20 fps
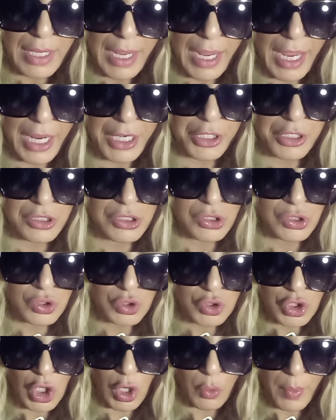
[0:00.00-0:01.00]
and you're
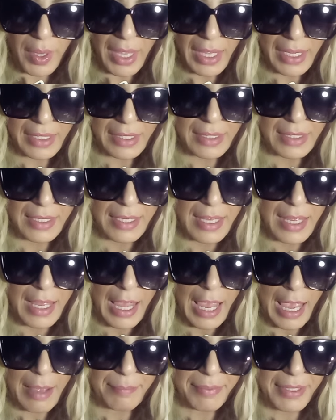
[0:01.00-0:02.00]
stoic
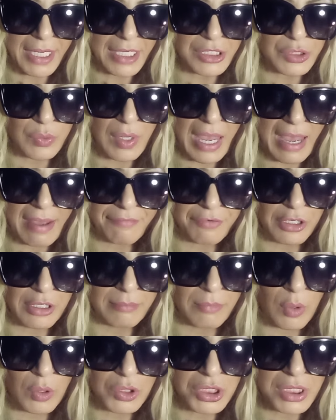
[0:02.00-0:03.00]
and because you have your
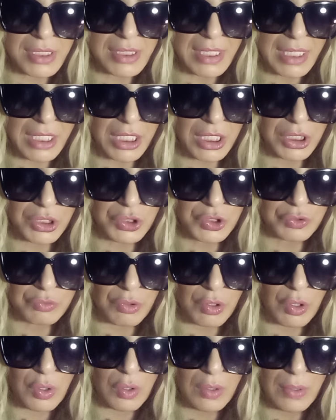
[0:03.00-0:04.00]
emotions in
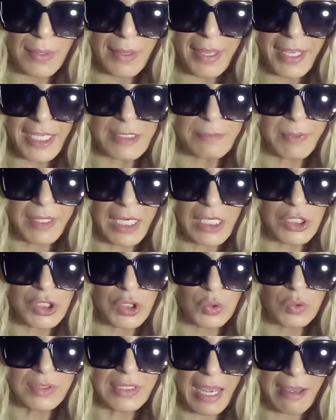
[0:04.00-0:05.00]
control is because
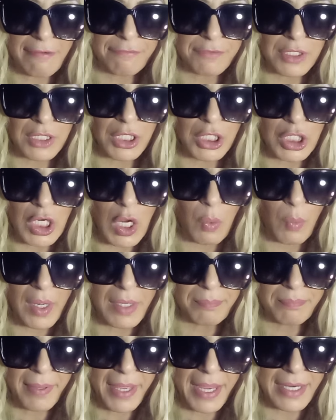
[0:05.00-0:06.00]
you definitely know
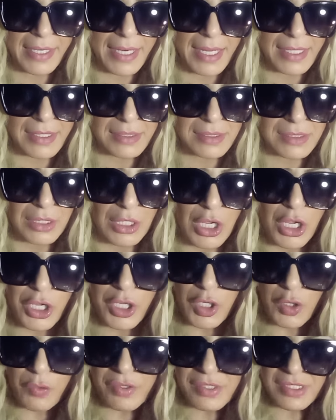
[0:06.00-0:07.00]
what pain is. You
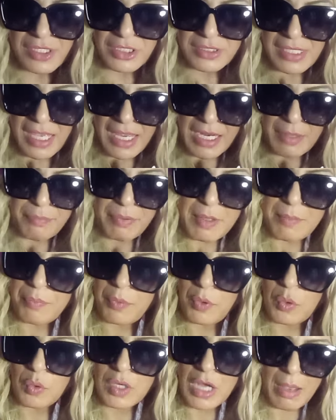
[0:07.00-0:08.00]
know the little tiny
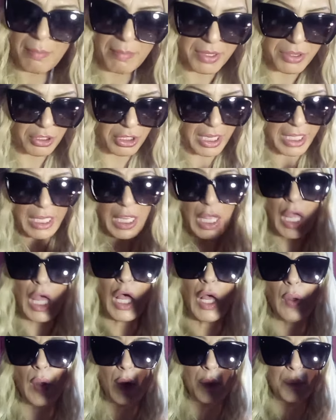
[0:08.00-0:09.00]
people who come and they're like,
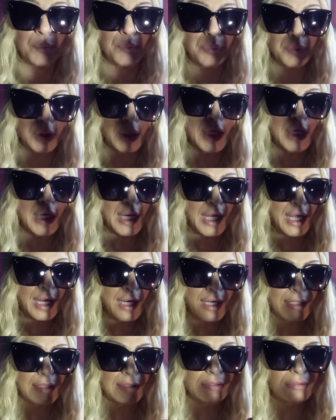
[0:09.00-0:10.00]
oh, I'm
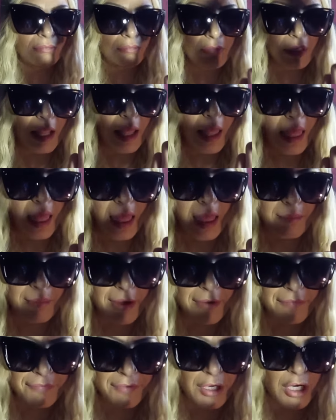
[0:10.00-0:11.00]
bleeding and nah,
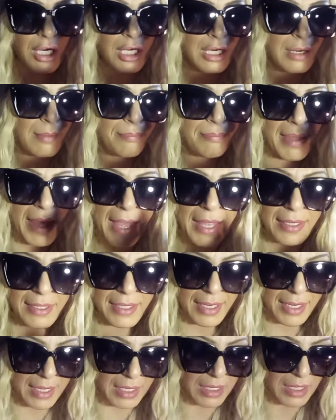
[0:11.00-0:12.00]
my finger, I need a band
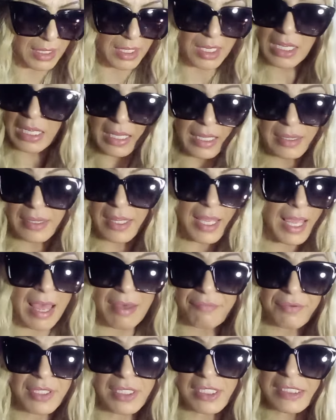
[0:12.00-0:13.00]
aid. They
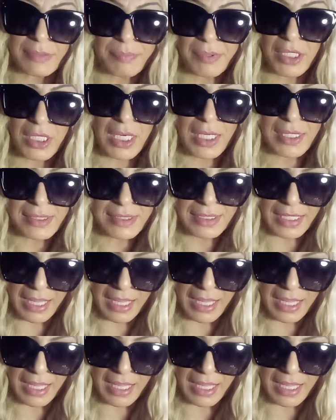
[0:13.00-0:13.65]
haven't experienced